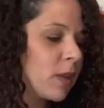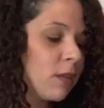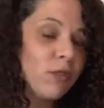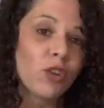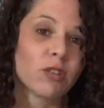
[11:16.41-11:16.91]

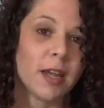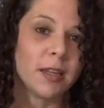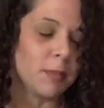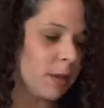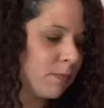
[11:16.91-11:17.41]
if you're
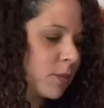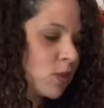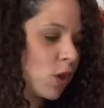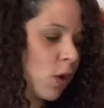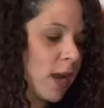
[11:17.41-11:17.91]
like me.
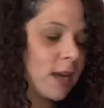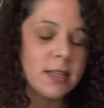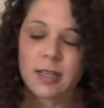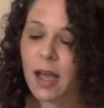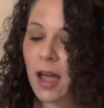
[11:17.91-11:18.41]
So
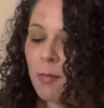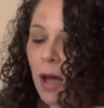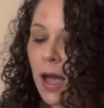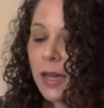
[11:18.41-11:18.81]
anytime I